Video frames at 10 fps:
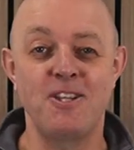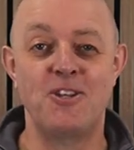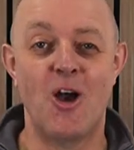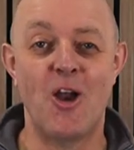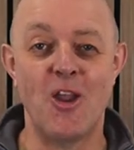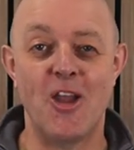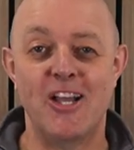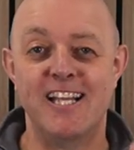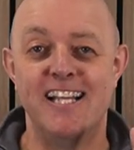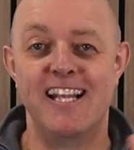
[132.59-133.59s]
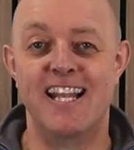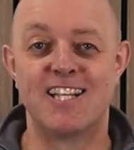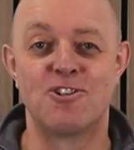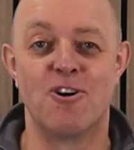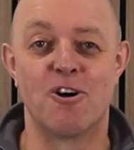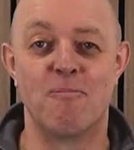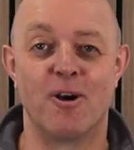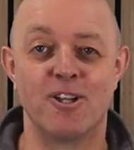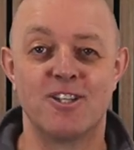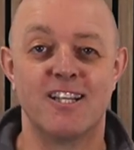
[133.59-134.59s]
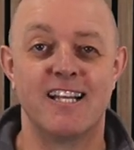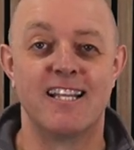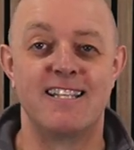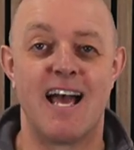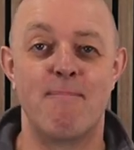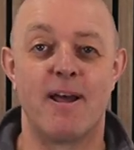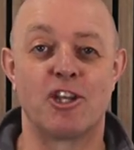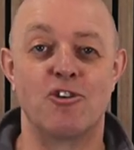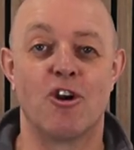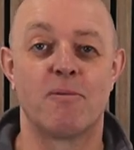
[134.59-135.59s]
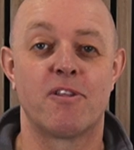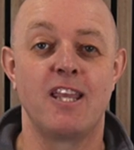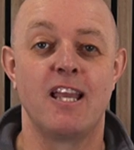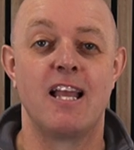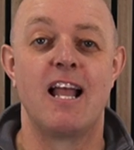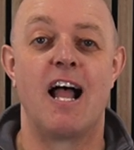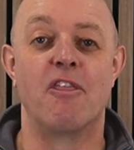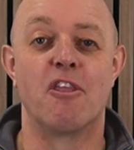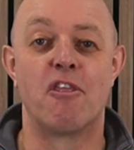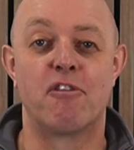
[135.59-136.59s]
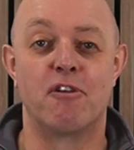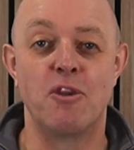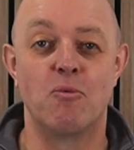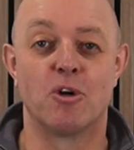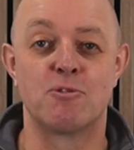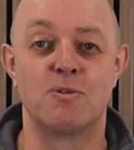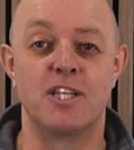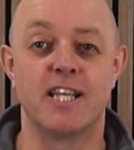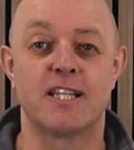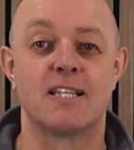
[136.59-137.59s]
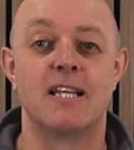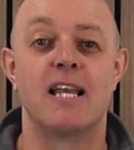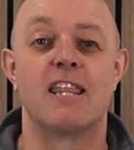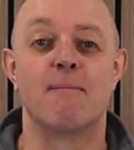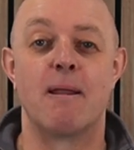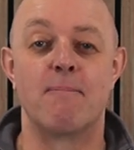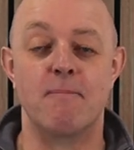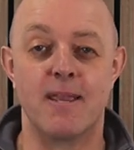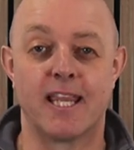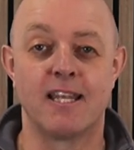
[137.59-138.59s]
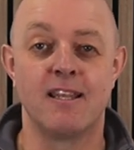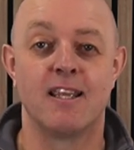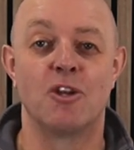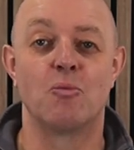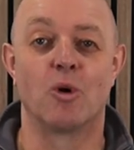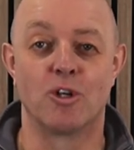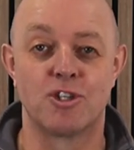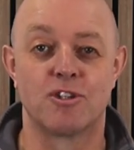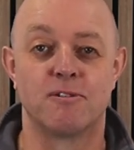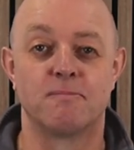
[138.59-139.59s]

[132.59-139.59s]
Now, let's talk about diabetic neuropathy and the 3 worst mistakes that might be making it worse.